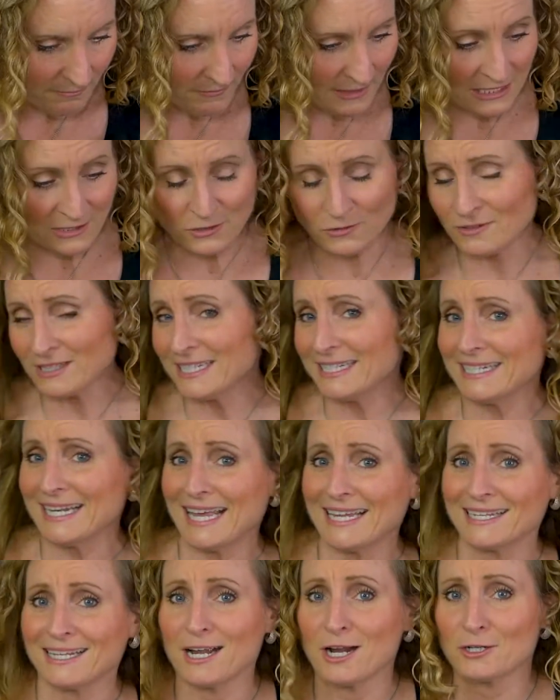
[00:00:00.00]
it's only a
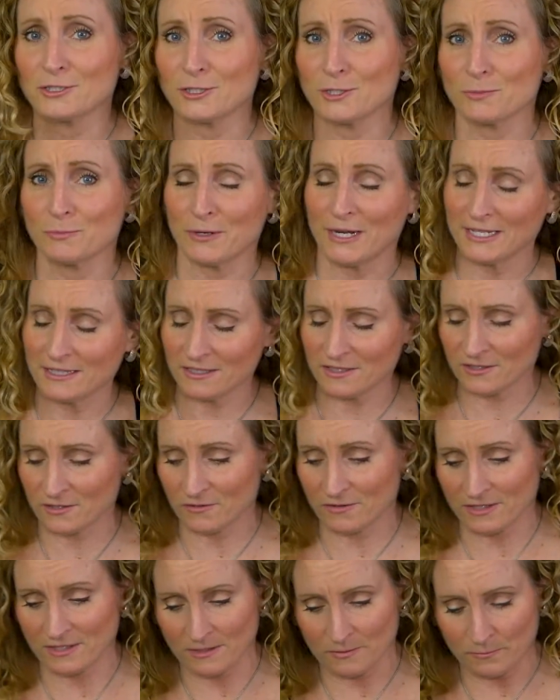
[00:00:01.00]
9-card spread, so
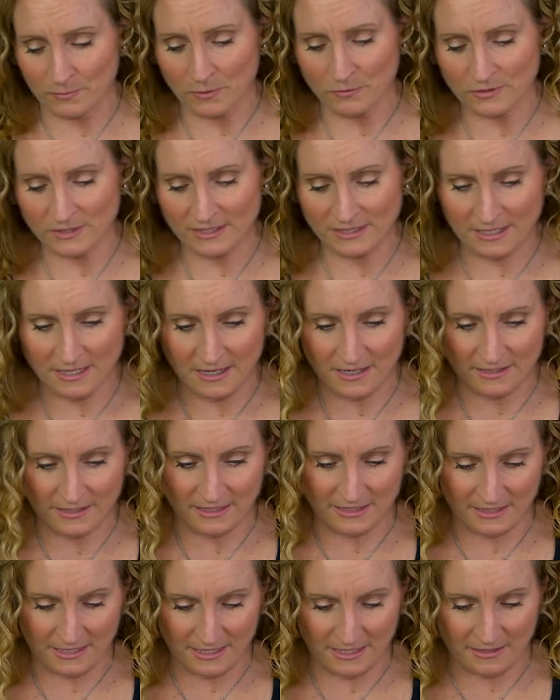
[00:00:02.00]
there's a bonus card
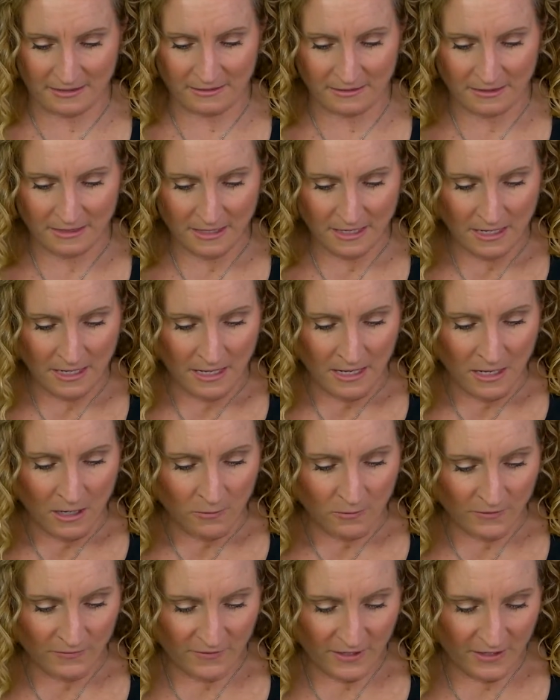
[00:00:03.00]
in here.
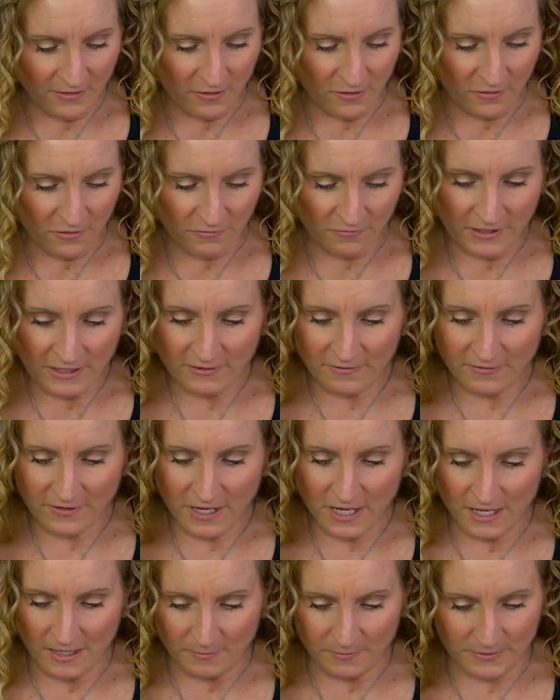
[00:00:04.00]
We've got the 3 of
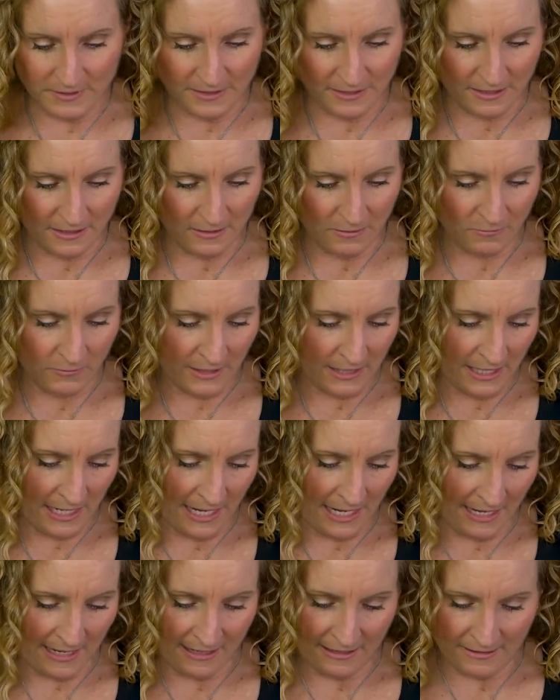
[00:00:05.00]
Cups. We
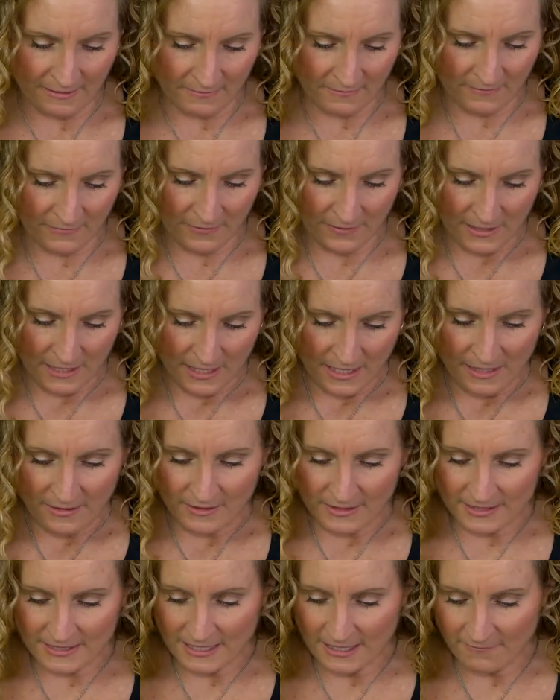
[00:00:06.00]
have
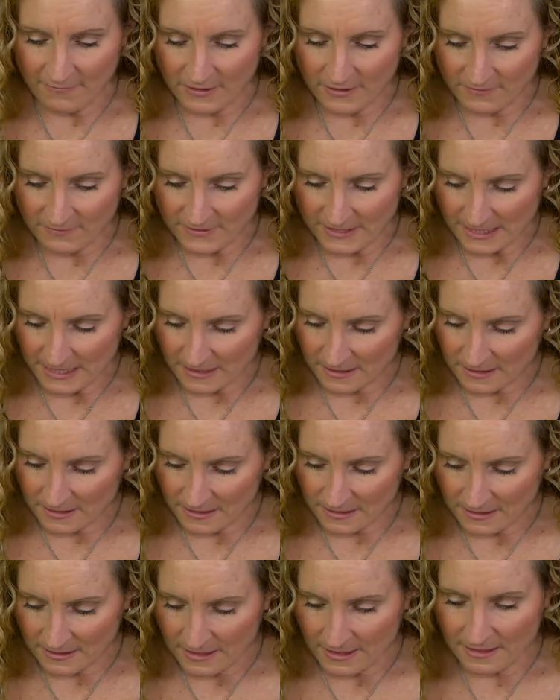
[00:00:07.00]
the 7 of
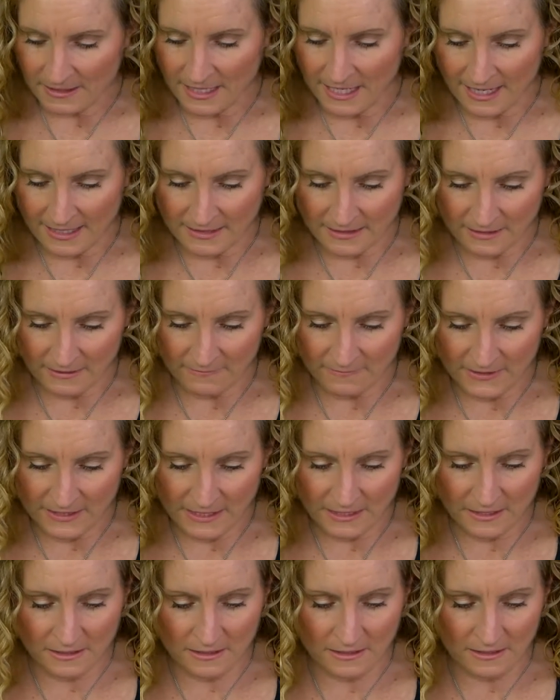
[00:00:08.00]
Discs and the Ace of
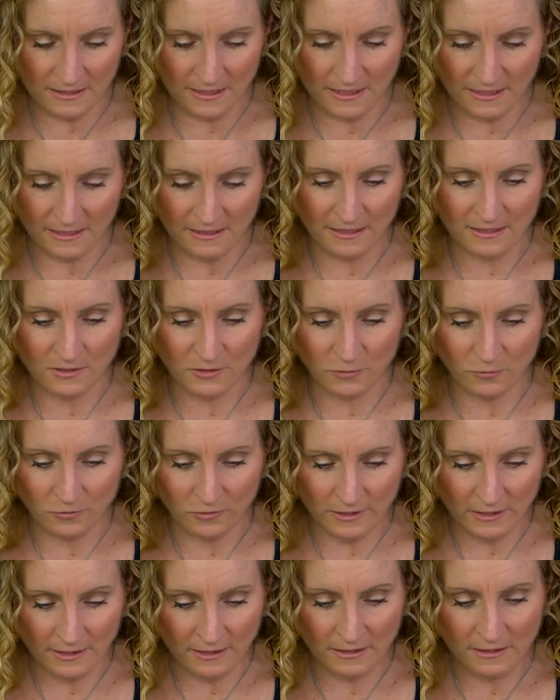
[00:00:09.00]
Discs in this
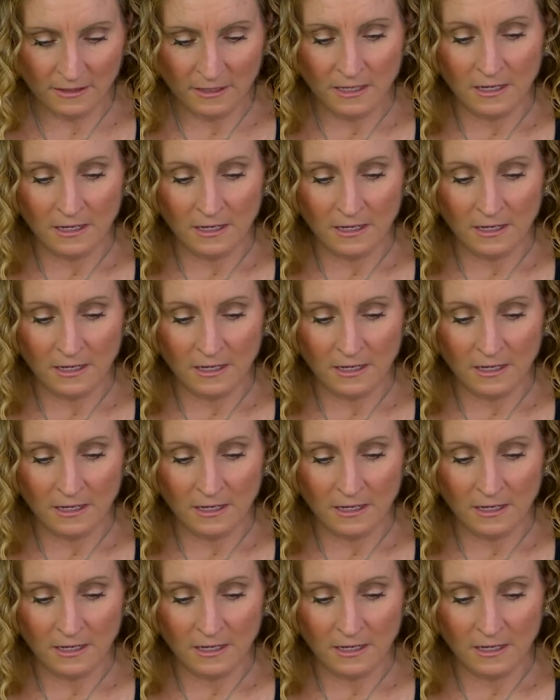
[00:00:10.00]
order.